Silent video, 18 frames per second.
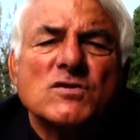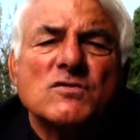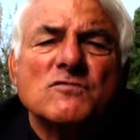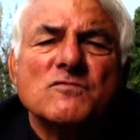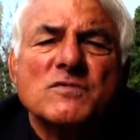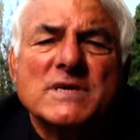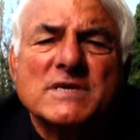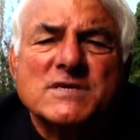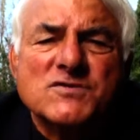to
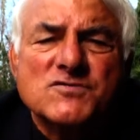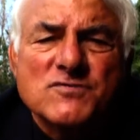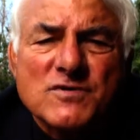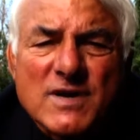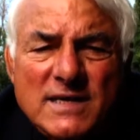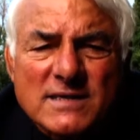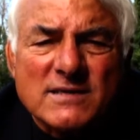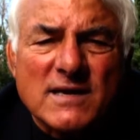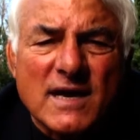
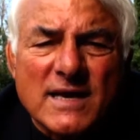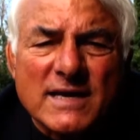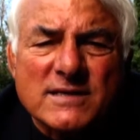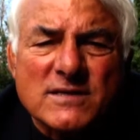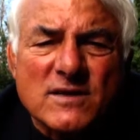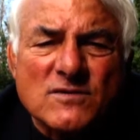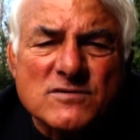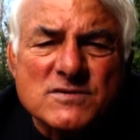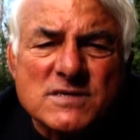restrict
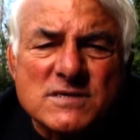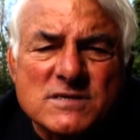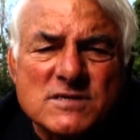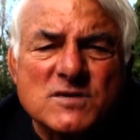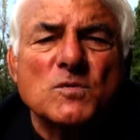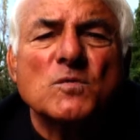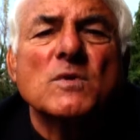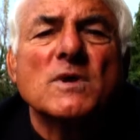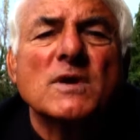diagnosis
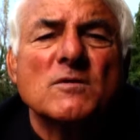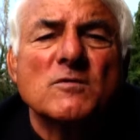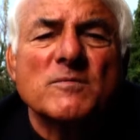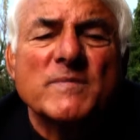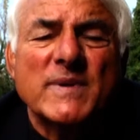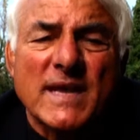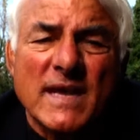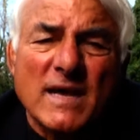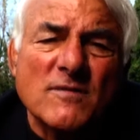to where it
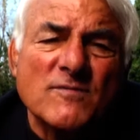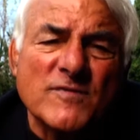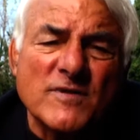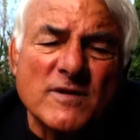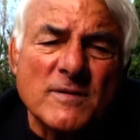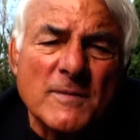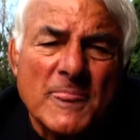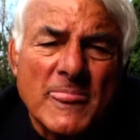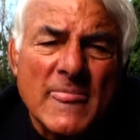will be
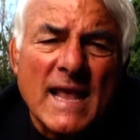helpful.